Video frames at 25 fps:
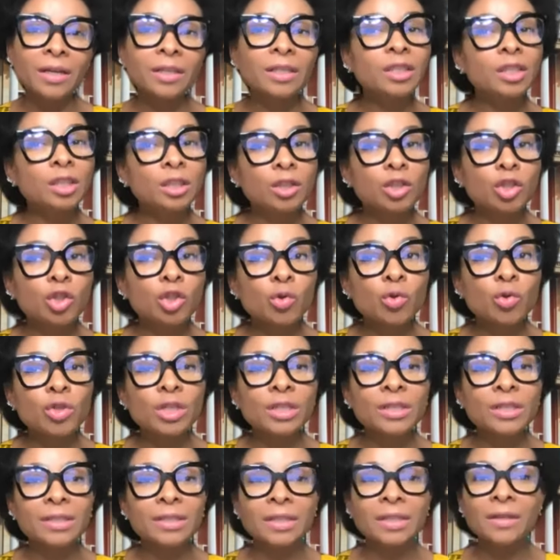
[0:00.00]

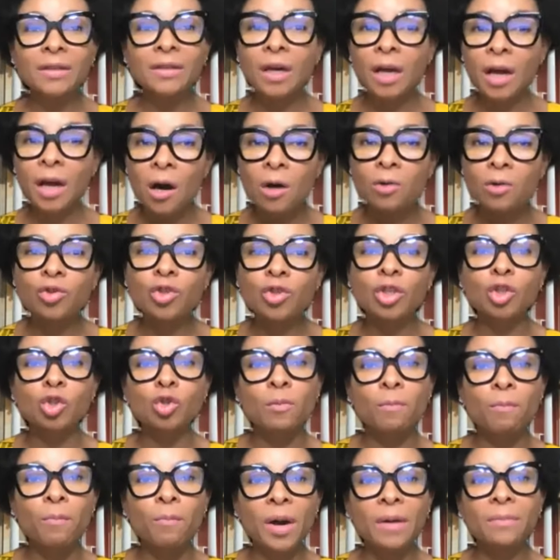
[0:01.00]
institutions in the country
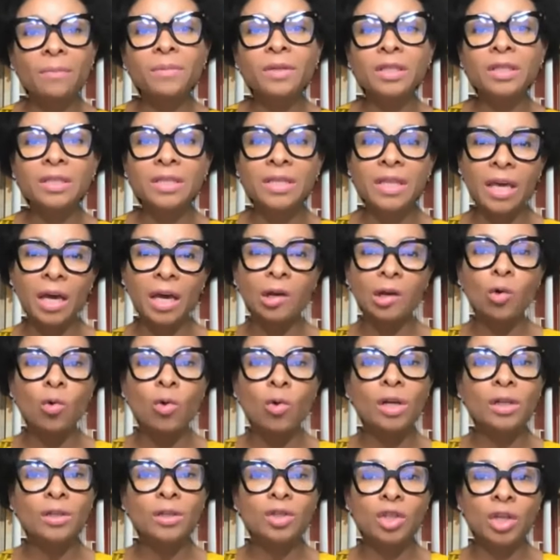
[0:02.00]
to publish their
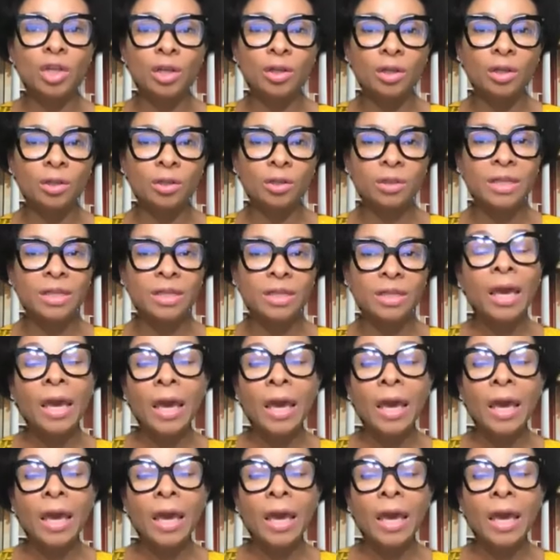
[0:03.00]
local journals